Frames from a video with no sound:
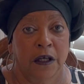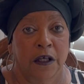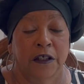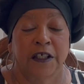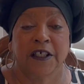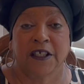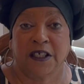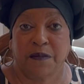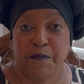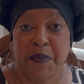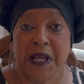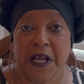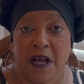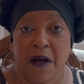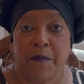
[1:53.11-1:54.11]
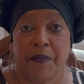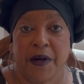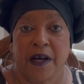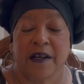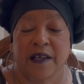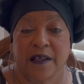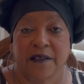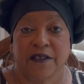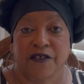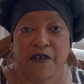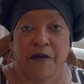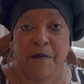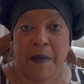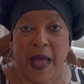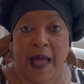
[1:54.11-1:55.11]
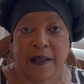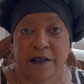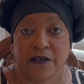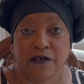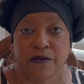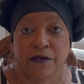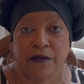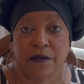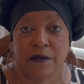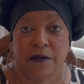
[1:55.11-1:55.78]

to speak up against their masters,